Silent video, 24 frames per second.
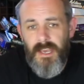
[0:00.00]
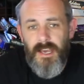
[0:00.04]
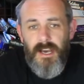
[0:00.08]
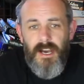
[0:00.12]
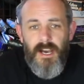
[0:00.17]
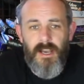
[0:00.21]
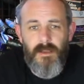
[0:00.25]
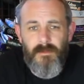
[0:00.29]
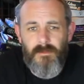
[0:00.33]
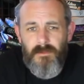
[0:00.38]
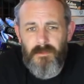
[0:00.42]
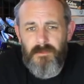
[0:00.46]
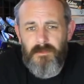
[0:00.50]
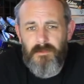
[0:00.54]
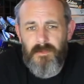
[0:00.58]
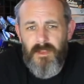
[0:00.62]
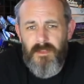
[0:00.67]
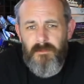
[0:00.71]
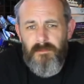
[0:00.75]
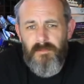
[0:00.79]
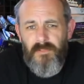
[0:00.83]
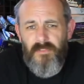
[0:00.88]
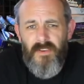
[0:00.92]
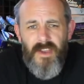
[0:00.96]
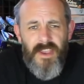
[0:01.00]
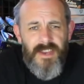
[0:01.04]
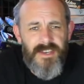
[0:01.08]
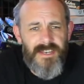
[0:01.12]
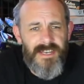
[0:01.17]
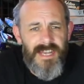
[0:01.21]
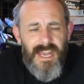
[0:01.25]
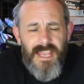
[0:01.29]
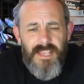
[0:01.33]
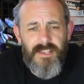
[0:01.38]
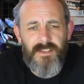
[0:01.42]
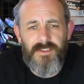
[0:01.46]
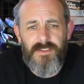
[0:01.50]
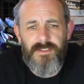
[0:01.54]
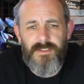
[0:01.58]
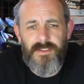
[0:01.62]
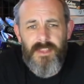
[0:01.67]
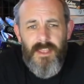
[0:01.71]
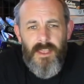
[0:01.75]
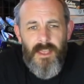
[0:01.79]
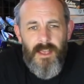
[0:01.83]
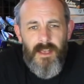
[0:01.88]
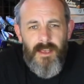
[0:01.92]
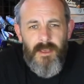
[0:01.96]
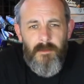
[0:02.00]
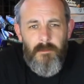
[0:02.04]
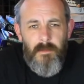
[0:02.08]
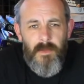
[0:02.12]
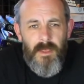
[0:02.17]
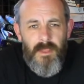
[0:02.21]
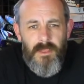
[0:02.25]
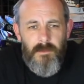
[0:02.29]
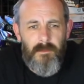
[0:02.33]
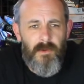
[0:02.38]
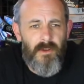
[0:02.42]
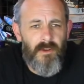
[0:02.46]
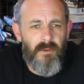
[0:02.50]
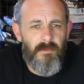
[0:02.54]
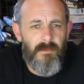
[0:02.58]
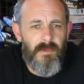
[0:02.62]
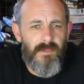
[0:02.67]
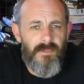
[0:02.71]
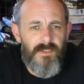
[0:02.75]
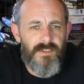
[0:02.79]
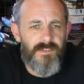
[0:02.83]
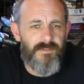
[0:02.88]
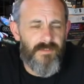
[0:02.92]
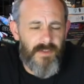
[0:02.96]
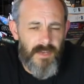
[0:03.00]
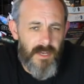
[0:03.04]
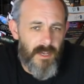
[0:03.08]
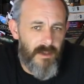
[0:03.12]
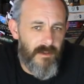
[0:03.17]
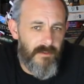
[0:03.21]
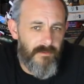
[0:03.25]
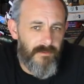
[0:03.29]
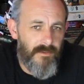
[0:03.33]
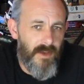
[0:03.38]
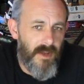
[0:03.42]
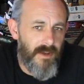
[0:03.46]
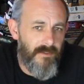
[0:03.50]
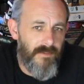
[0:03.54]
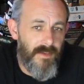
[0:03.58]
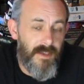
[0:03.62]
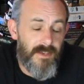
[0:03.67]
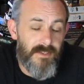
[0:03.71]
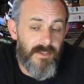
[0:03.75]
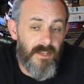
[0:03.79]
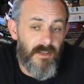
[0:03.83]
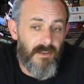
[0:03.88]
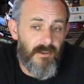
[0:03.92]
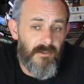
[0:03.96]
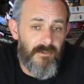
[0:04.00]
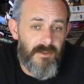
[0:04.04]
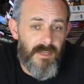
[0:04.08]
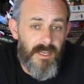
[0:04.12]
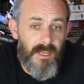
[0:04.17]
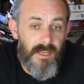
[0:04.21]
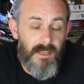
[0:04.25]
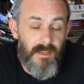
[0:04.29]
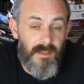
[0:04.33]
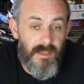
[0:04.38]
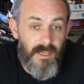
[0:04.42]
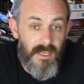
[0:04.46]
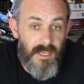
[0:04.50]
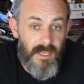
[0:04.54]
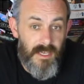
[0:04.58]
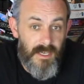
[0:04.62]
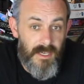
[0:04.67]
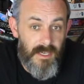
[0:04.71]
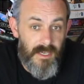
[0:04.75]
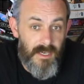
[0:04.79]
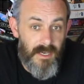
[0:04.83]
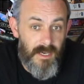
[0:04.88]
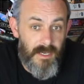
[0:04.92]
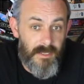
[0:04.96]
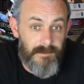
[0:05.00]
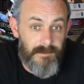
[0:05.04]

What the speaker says: I will provide links at the bottom of this video for other things, including the